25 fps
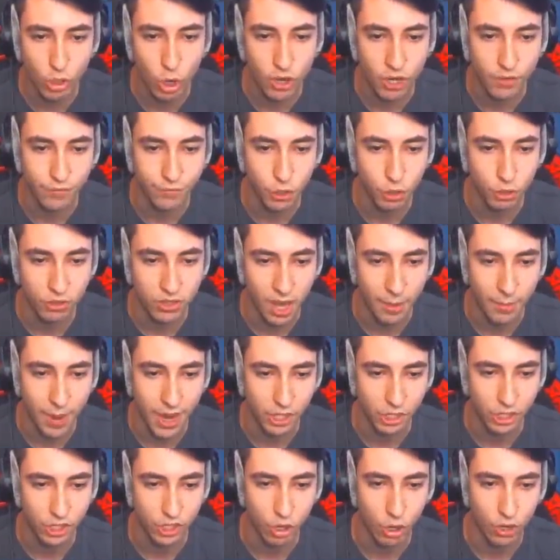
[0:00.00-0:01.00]
confused. I'm
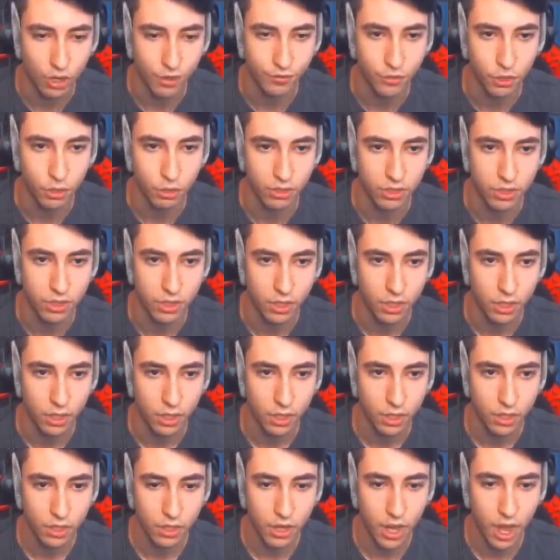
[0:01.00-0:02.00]
actually so confused.
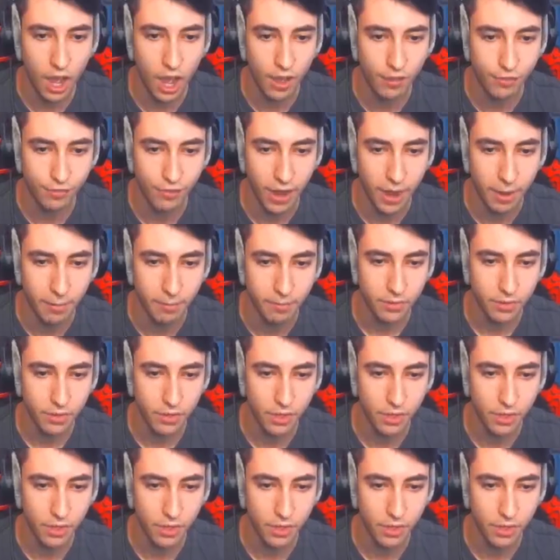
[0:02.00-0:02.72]
Nah, fam.